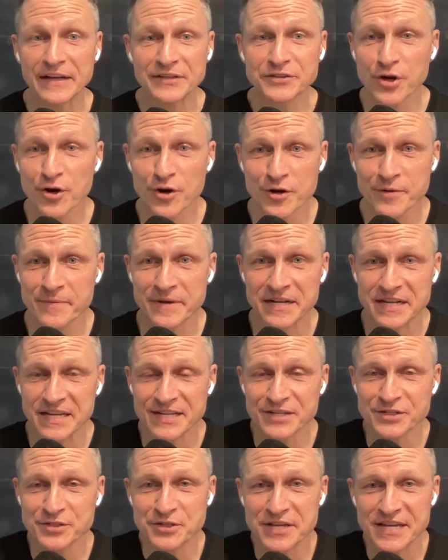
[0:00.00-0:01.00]
tournament,
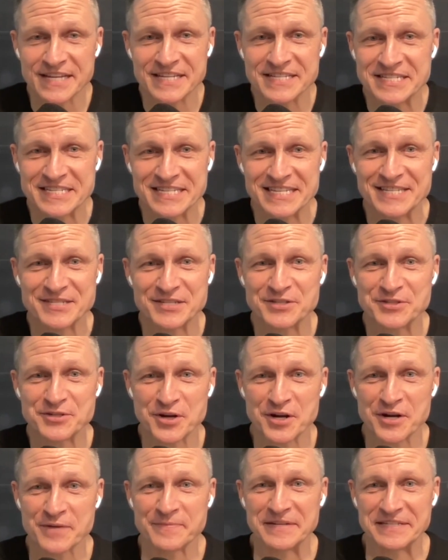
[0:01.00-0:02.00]
in season
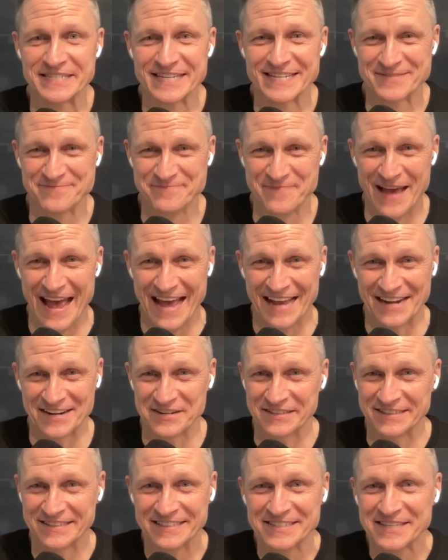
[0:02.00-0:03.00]
tournament, doesn't matter.
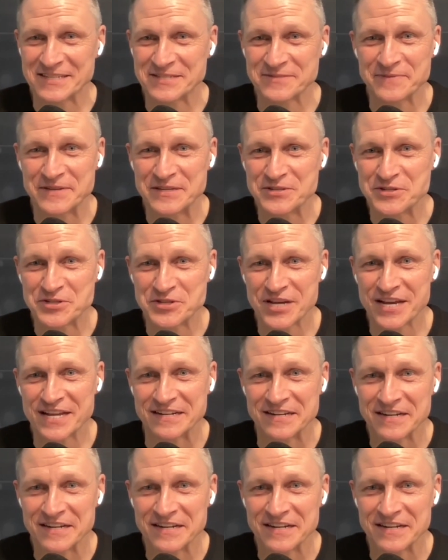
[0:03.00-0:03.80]
That doesn't mean shit.